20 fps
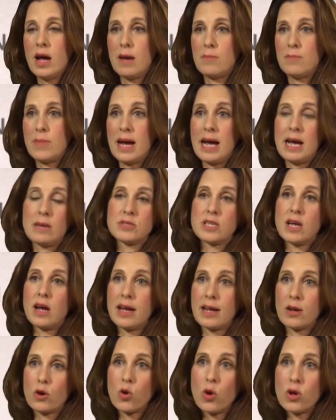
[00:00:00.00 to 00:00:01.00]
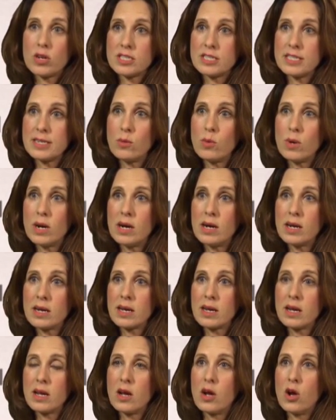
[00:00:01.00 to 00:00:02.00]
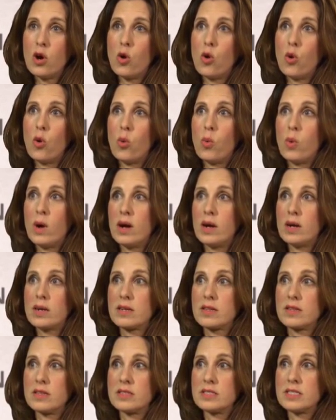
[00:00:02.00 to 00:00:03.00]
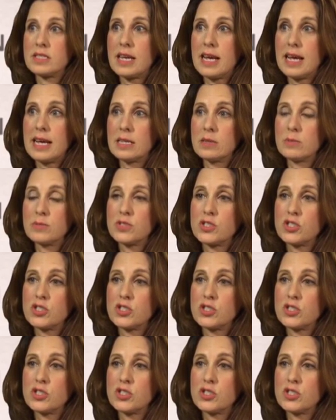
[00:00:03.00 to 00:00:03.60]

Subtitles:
perhaps higher quality work or work that helps